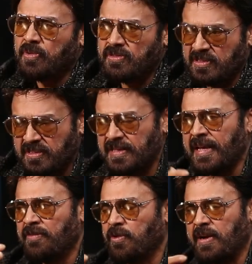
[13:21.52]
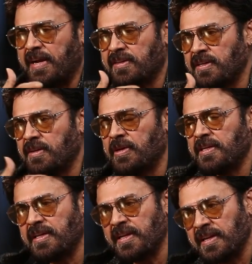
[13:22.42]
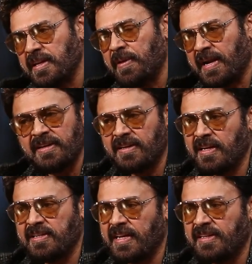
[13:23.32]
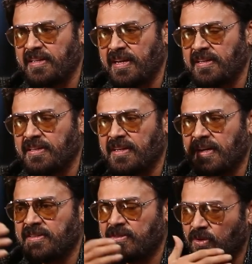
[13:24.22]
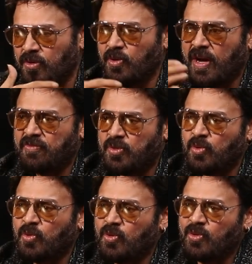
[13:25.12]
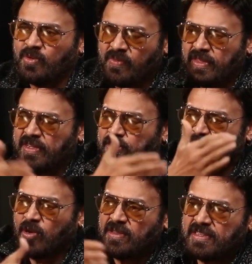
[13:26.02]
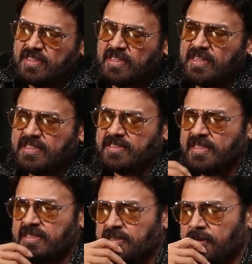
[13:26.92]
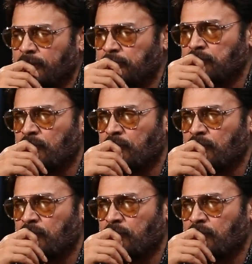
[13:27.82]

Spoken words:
because it's for an actor he can keep acting till he's 80-90 right so you have to do all that in early stages you know